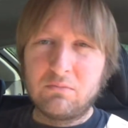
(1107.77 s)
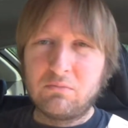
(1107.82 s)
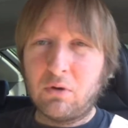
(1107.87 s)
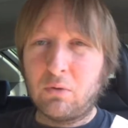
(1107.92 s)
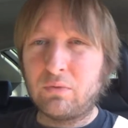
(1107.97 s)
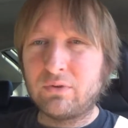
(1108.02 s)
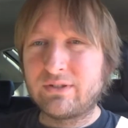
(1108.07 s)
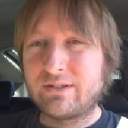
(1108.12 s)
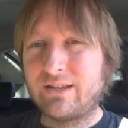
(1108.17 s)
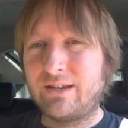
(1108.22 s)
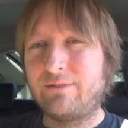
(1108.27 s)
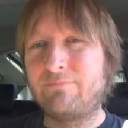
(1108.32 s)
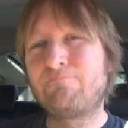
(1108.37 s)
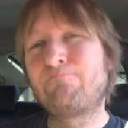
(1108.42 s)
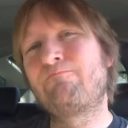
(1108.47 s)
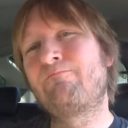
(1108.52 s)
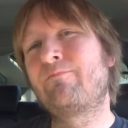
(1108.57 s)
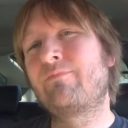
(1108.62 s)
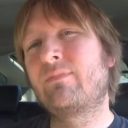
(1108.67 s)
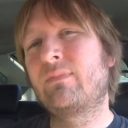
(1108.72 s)
but we'll see.
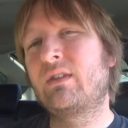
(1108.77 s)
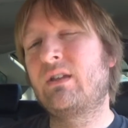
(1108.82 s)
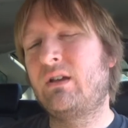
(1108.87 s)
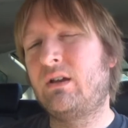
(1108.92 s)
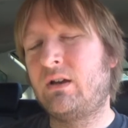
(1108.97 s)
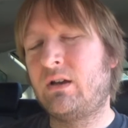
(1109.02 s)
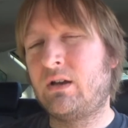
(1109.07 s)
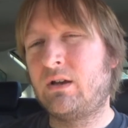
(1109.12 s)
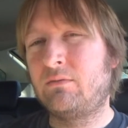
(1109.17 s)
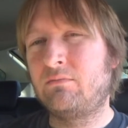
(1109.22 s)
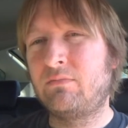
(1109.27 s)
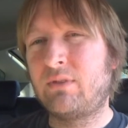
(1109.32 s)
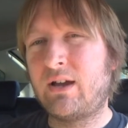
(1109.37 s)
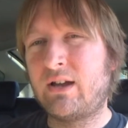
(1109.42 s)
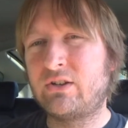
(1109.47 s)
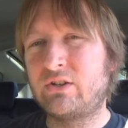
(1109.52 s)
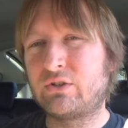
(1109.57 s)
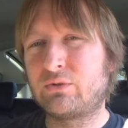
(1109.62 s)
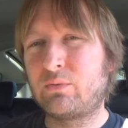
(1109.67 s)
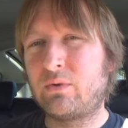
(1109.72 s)

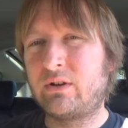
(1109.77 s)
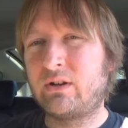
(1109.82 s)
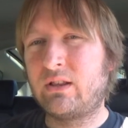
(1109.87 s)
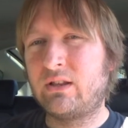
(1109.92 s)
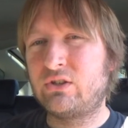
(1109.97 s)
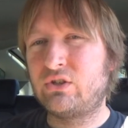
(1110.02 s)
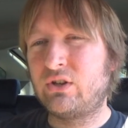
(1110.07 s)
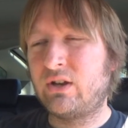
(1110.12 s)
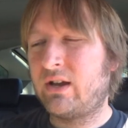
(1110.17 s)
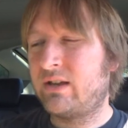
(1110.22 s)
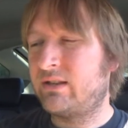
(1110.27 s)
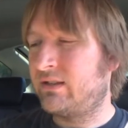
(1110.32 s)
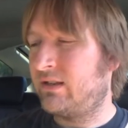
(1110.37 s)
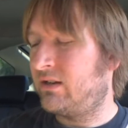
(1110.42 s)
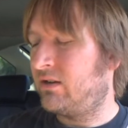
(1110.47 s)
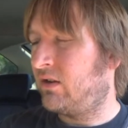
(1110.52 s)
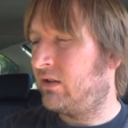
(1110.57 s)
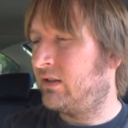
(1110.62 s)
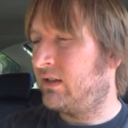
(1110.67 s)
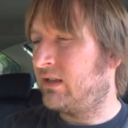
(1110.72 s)
I just wanted to let you guys
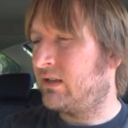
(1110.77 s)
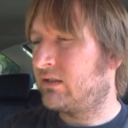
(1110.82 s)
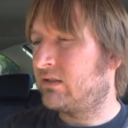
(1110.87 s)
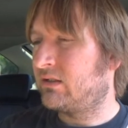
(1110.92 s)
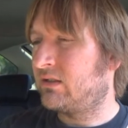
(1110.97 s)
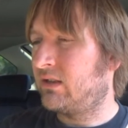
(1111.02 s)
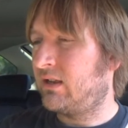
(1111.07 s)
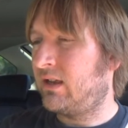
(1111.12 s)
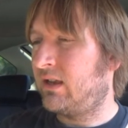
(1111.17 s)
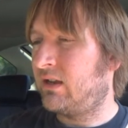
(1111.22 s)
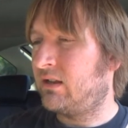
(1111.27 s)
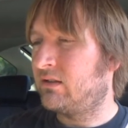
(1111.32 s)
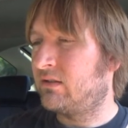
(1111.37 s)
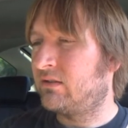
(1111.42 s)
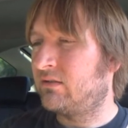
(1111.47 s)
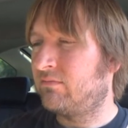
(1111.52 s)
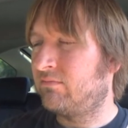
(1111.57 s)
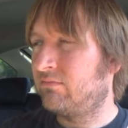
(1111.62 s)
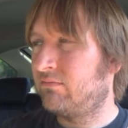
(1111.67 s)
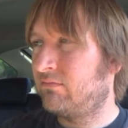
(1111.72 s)
in on this
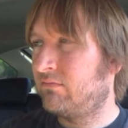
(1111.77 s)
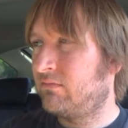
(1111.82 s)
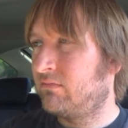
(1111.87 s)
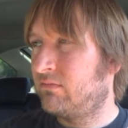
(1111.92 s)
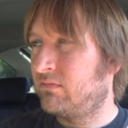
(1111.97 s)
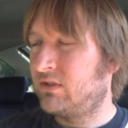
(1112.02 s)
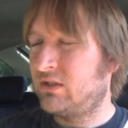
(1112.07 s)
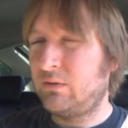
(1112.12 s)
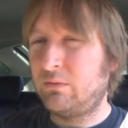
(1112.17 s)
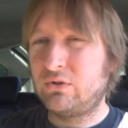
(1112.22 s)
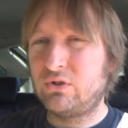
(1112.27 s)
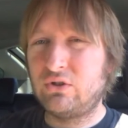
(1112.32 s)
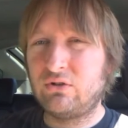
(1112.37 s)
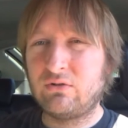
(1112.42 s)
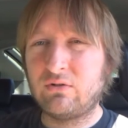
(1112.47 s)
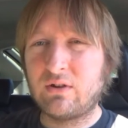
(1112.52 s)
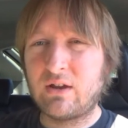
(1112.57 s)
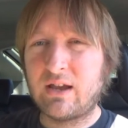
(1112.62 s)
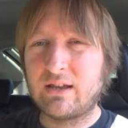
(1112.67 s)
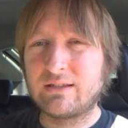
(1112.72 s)
and see what
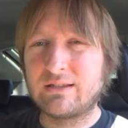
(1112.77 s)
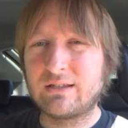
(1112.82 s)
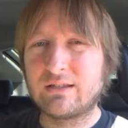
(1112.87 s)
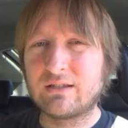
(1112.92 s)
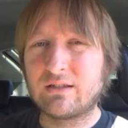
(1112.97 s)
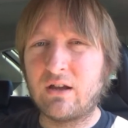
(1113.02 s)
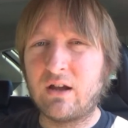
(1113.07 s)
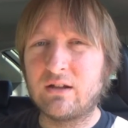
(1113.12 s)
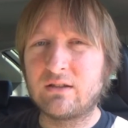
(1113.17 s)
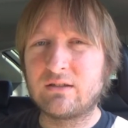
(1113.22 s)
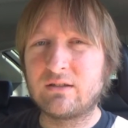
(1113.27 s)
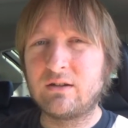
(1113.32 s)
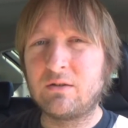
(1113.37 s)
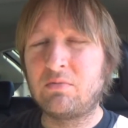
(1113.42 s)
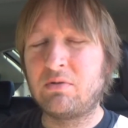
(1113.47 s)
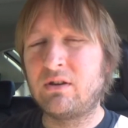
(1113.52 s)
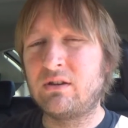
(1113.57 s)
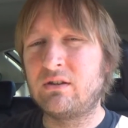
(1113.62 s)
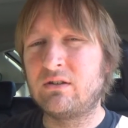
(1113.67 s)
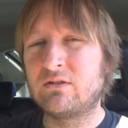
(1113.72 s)
your guys' thoughts and
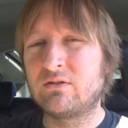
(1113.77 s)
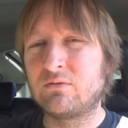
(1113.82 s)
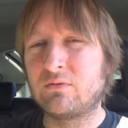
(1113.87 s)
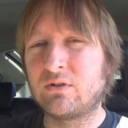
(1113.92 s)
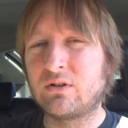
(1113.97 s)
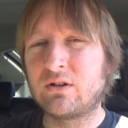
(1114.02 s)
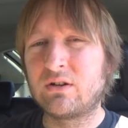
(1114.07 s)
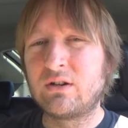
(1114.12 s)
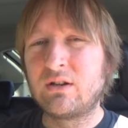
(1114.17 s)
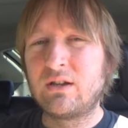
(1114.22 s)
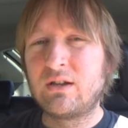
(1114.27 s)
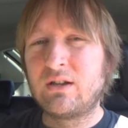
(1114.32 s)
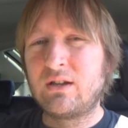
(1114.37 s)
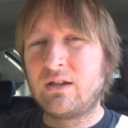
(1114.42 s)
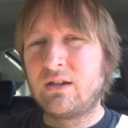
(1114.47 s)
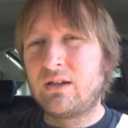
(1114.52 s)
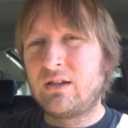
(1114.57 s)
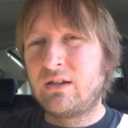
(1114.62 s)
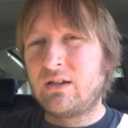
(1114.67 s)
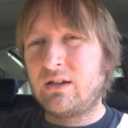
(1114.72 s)
opinions were.
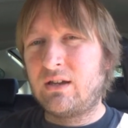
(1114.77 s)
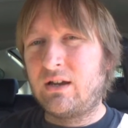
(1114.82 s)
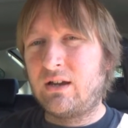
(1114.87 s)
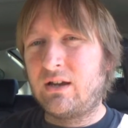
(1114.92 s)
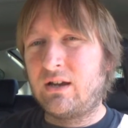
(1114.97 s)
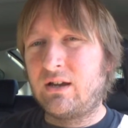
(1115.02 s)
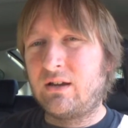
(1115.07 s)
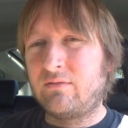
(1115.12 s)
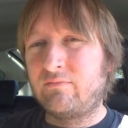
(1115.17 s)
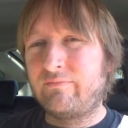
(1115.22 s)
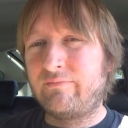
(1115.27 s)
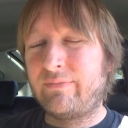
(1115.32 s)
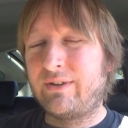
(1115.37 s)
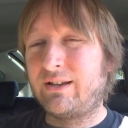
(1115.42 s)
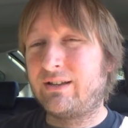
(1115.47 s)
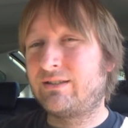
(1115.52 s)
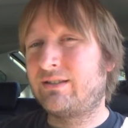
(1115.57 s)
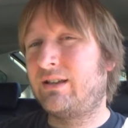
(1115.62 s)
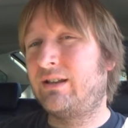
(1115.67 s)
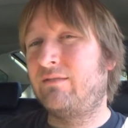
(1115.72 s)

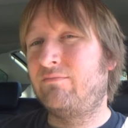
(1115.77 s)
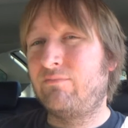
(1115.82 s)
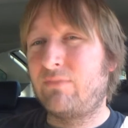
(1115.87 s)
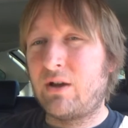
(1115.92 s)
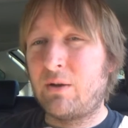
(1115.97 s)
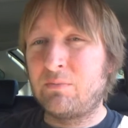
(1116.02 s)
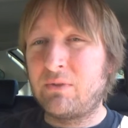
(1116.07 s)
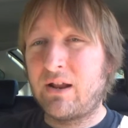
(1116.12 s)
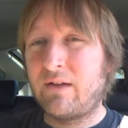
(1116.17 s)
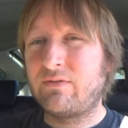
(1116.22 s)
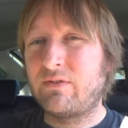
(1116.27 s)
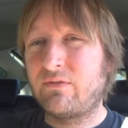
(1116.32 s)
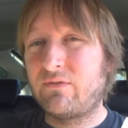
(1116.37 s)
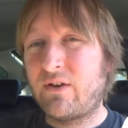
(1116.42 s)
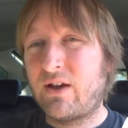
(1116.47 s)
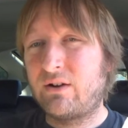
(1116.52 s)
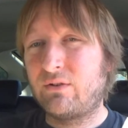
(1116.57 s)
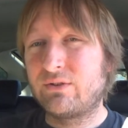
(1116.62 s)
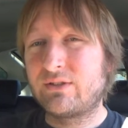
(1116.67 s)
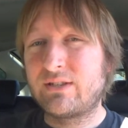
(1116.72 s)
Like I said, I'm going to have the
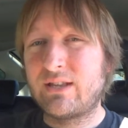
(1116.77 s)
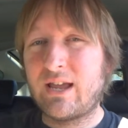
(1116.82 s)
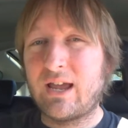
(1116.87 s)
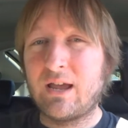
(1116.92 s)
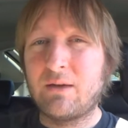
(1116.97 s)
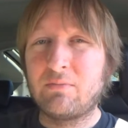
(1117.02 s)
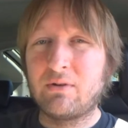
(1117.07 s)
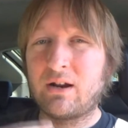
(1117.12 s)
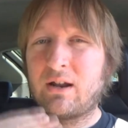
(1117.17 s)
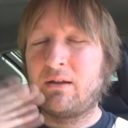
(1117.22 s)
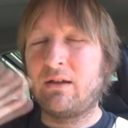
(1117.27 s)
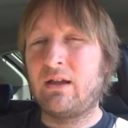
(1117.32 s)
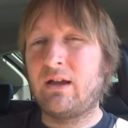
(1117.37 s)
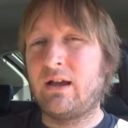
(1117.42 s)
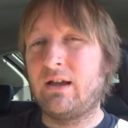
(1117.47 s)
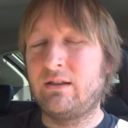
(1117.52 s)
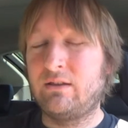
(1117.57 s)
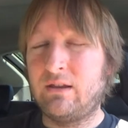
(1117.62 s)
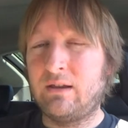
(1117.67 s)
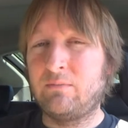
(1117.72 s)
final say, but I
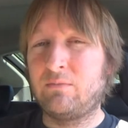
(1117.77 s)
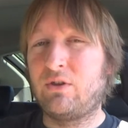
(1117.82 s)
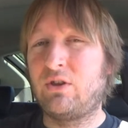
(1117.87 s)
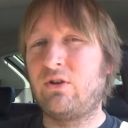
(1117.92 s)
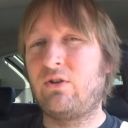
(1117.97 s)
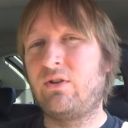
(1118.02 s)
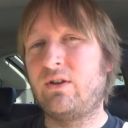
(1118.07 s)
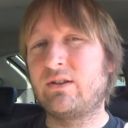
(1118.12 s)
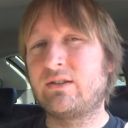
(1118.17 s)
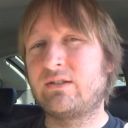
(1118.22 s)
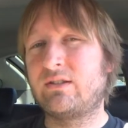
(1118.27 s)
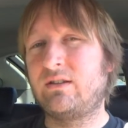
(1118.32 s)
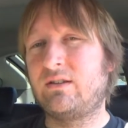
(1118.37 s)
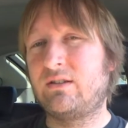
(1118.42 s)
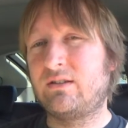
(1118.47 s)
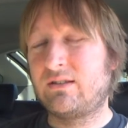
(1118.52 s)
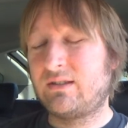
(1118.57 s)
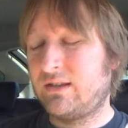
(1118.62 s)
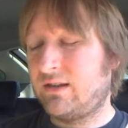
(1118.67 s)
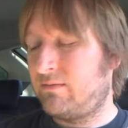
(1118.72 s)
am curious to
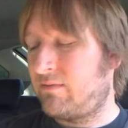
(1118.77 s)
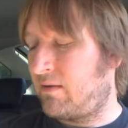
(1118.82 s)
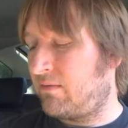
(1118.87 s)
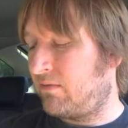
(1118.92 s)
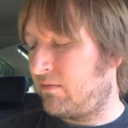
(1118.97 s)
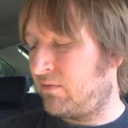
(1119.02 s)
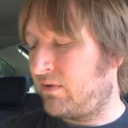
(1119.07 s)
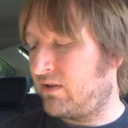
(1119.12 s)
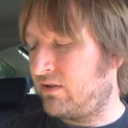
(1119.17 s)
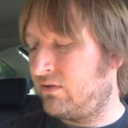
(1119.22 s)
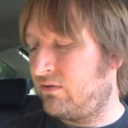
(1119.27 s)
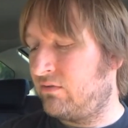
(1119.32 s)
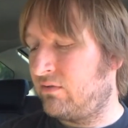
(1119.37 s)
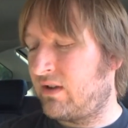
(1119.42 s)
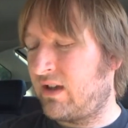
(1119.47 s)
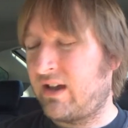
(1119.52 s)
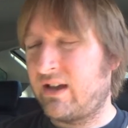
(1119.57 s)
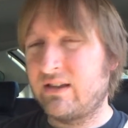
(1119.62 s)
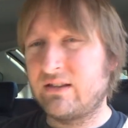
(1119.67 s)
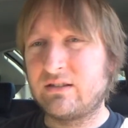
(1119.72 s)
see maybe what you
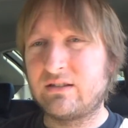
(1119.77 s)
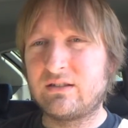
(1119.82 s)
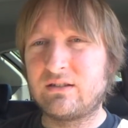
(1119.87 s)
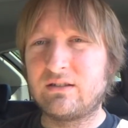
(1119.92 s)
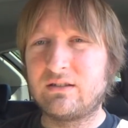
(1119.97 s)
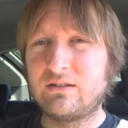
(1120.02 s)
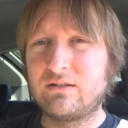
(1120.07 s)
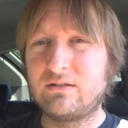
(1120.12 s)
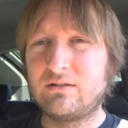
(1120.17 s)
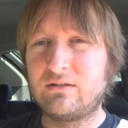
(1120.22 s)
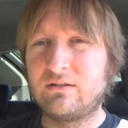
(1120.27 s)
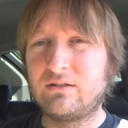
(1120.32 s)
guys